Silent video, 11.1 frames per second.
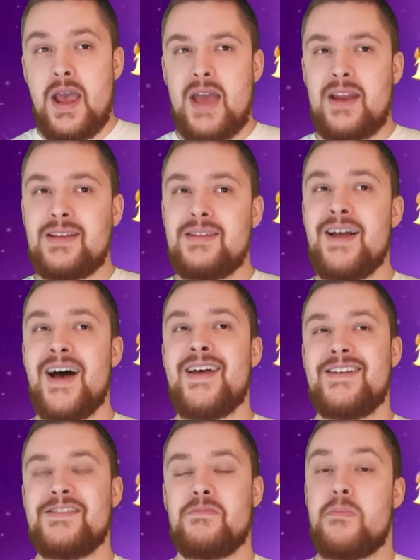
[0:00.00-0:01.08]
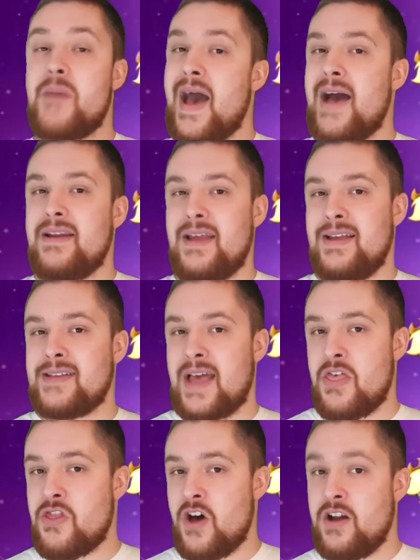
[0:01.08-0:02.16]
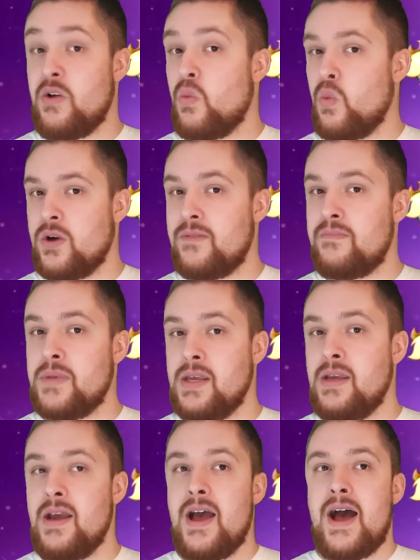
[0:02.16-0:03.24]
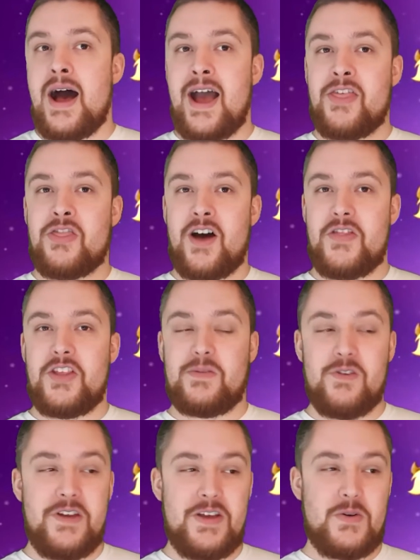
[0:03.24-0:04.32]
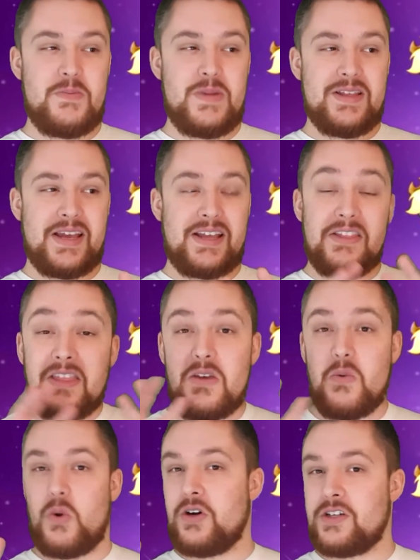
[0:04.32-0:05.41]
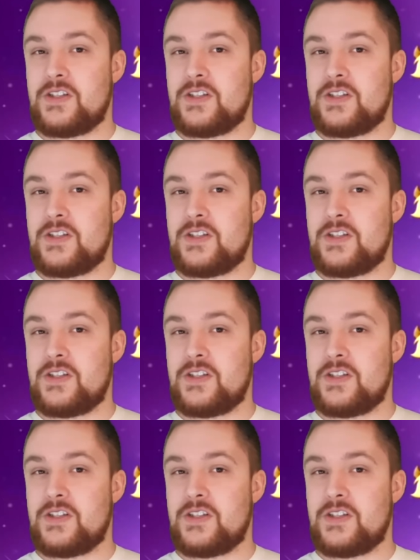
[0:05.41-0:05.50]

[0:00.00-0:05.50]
And it's not as bad as I thought it would be. I thought this movie would be like the worst